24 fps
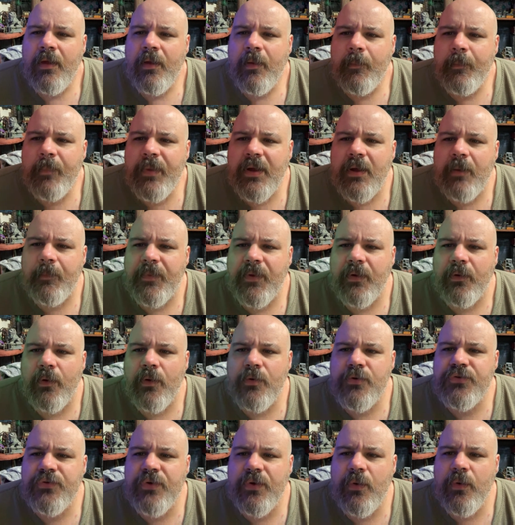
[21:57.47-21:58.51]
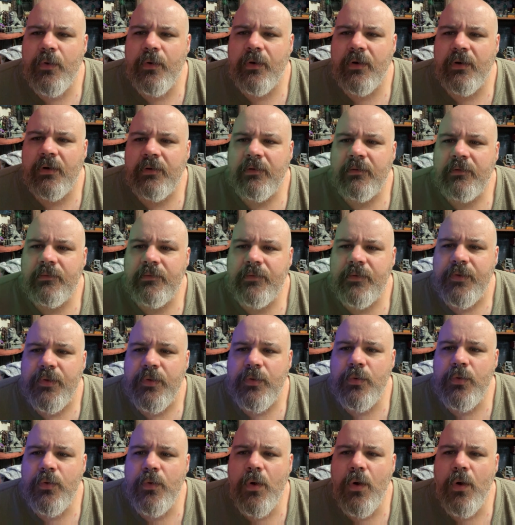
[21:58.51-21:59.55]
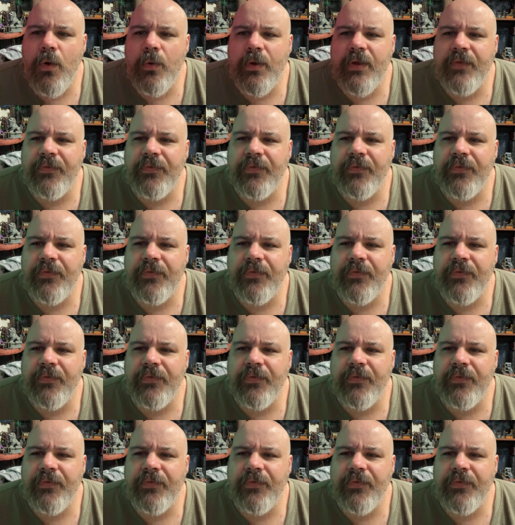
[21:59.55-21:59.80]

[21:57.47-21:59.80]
Pick up your grocery order. You go get